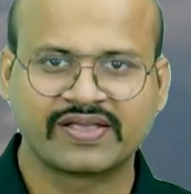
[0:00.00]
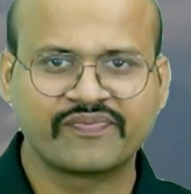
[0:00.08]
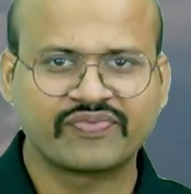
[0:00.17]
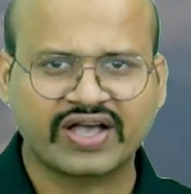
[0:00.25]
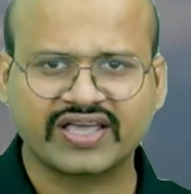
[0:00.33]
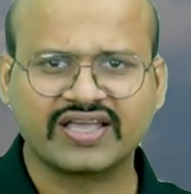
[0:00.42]

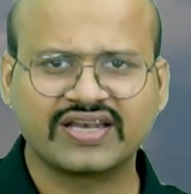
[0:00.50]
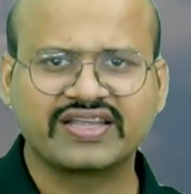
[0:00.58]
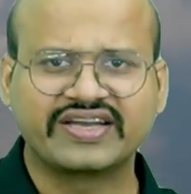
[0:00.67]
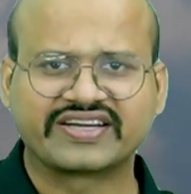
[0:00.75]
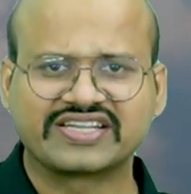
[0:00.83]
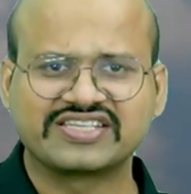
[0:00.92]
Again
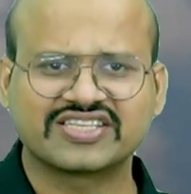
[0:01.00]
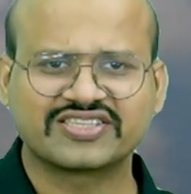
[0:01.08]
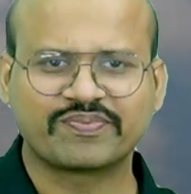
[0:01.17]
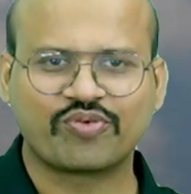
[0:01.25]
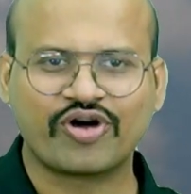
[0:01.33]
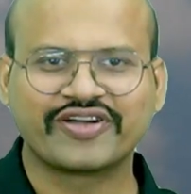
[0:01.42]
it reaches a
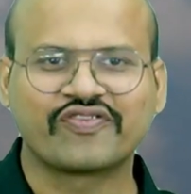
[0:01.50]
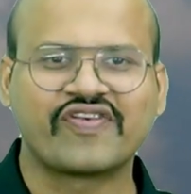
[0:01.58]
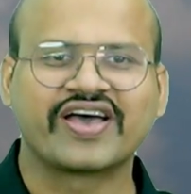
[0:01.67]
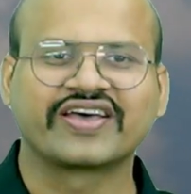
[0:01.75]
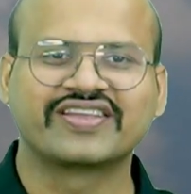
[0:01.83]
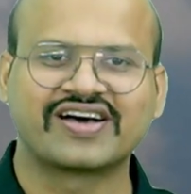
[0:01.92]
point
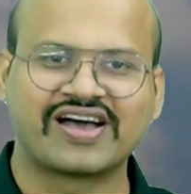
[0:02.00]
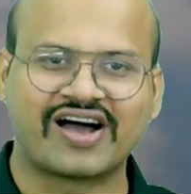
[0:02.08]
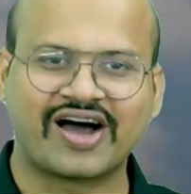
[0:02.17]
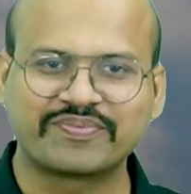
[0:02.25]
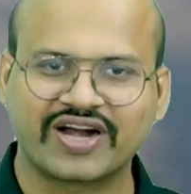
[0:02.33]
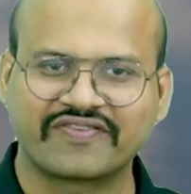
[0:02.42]
where the
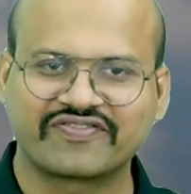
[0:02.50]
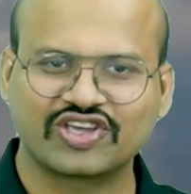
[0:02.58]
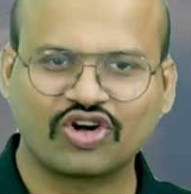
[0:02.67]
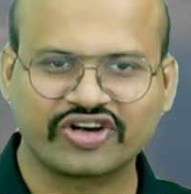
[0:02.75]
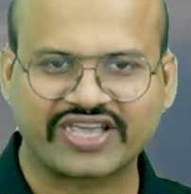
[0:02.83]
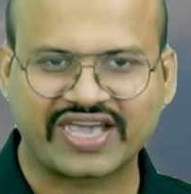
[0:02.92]
updraft
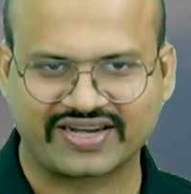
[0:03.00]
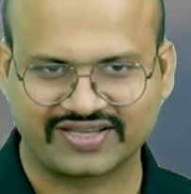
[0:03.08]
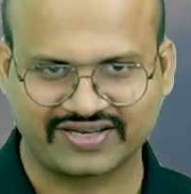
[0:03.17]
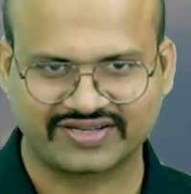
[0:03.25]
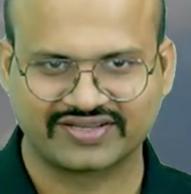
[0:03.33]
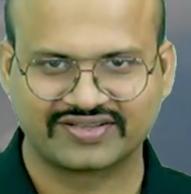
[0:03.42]
cannot carry
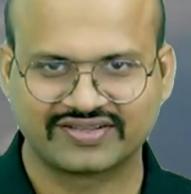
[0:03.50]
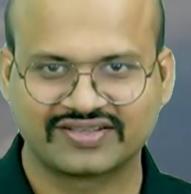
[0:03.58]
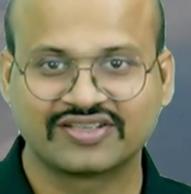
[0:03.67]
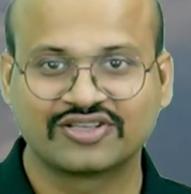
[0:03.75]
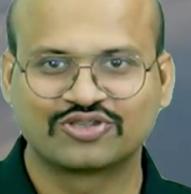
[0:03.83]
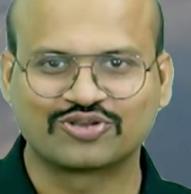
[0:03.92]
it,
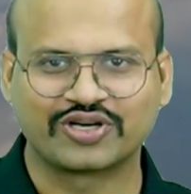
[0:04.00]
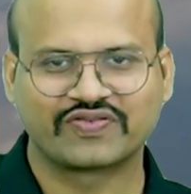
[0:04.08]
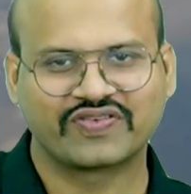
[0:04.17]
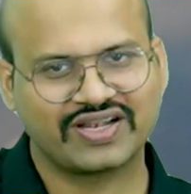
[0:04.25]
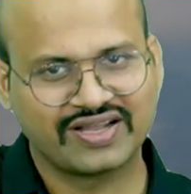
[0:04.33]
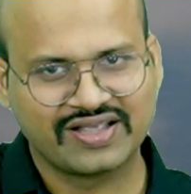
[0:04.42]
so it
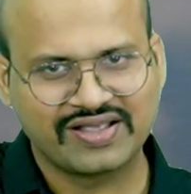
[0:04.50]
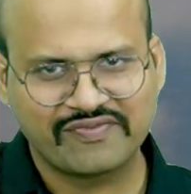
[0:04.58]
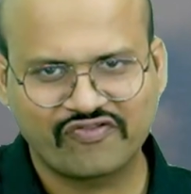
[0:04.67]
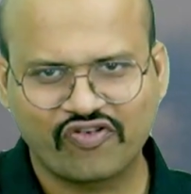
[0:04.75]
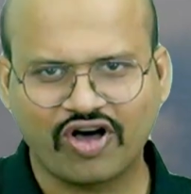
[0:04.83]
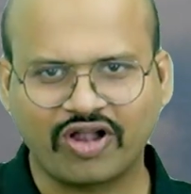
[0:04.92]
will
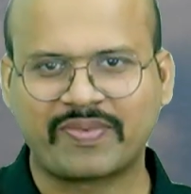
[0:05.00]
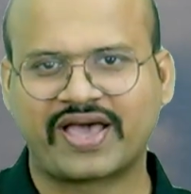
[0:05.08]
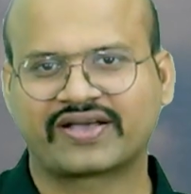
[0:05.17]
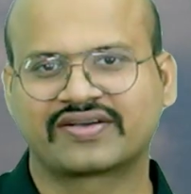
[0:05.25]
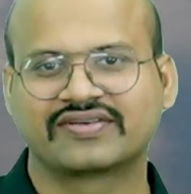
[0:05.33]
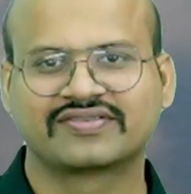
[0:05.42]
fall back.